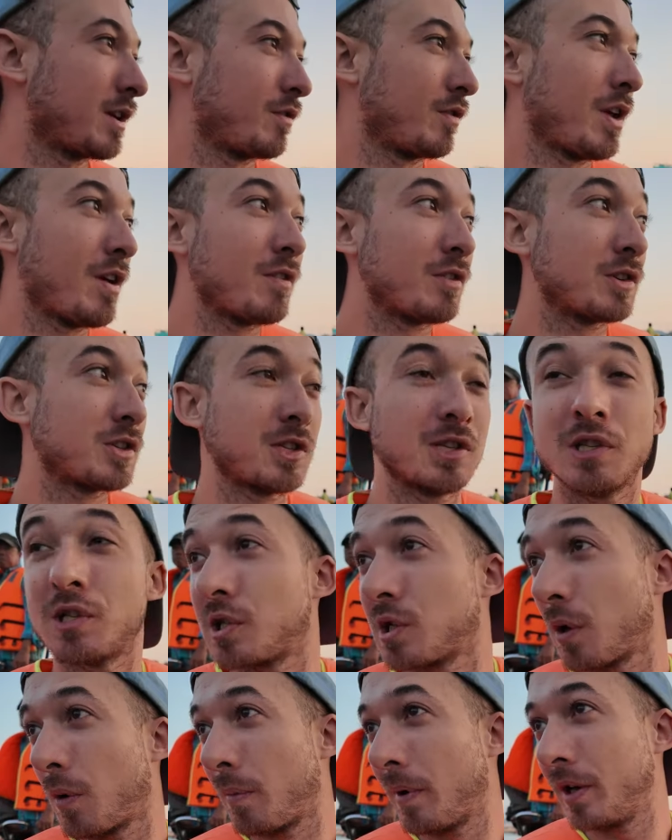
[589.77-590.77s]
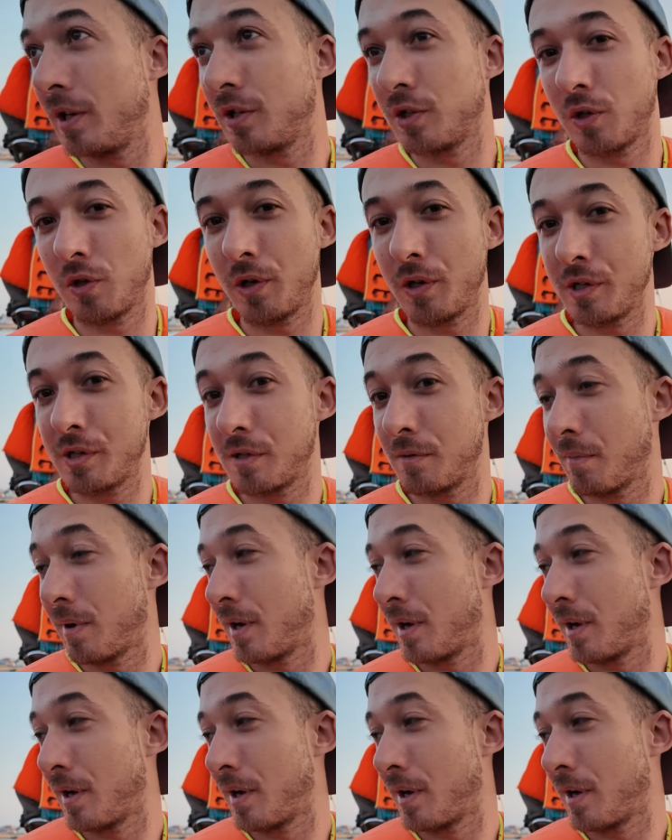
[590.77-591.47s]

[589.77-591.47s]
I've never seen so many tourists